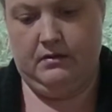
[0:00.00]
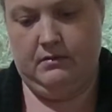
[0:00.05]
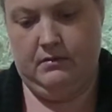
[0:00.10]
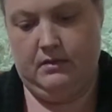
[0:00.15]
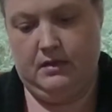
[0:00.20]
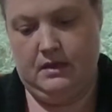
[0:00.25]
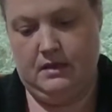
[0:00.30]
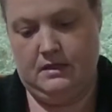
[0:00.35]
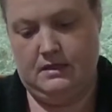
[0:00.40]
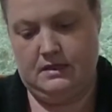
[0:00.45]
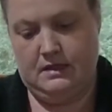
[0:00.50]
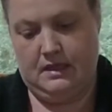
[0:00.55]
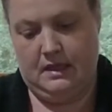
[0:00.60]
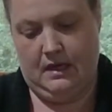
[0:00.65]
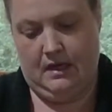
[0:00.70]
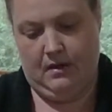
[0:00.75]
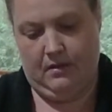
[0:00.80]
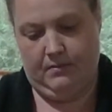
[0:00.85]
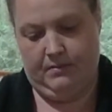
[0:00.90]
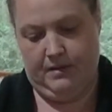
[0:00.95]
I'm going to see
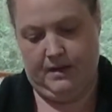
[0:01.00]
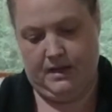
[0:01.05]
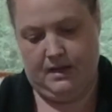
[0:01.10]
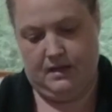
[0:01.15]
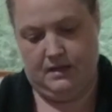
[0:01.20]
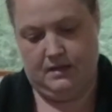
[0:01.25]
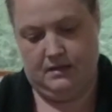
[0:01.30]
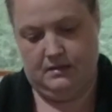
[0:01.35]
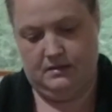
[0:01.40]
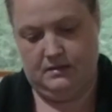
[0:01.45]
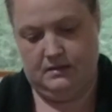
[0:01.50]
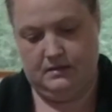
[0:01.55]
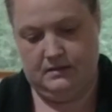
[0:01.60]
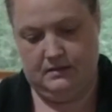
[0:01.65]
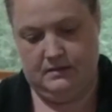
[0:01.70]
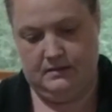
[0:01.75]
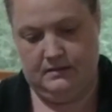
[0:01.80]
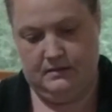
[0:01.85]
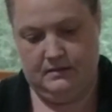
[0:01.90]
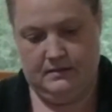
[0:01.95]
how big it is.
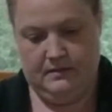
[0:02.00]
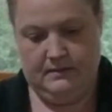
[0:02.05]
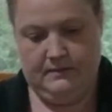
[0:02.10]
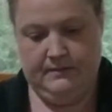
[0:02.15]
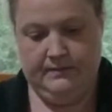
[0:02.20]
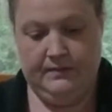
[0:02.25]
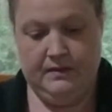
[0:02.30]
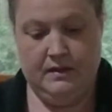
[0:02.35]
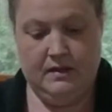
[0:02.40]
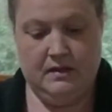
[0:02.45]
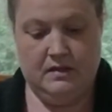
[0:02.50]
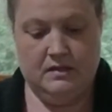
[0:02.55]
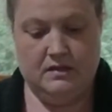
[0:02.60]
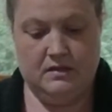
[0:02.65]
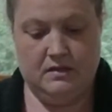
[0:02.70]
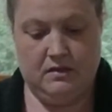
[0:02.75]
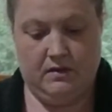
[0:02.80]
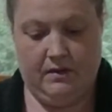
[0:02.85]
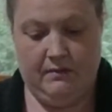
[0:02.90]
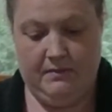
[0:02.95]

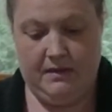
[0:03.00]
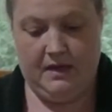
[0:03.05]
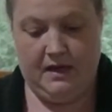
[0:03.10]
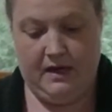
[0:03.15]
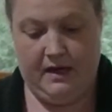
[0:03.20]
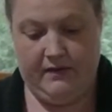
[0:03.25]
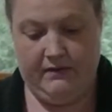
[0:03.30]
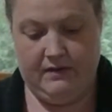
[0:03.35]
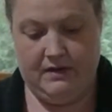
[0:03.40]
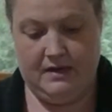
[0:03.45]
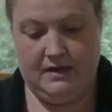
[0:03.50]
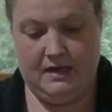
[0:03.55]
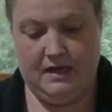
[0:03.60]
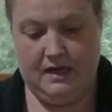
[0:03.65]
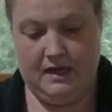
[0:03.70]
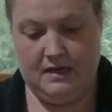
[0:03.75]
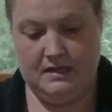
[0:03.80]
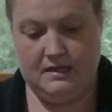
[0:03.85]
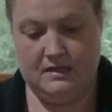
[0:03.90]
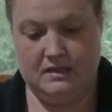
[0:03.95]
So I'm going to have a
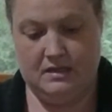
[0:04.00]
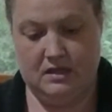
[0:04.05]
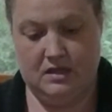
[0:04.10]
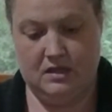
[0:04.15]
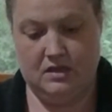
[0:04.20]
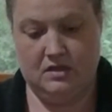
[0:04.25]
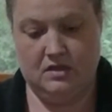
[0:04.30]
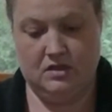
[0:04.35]
nice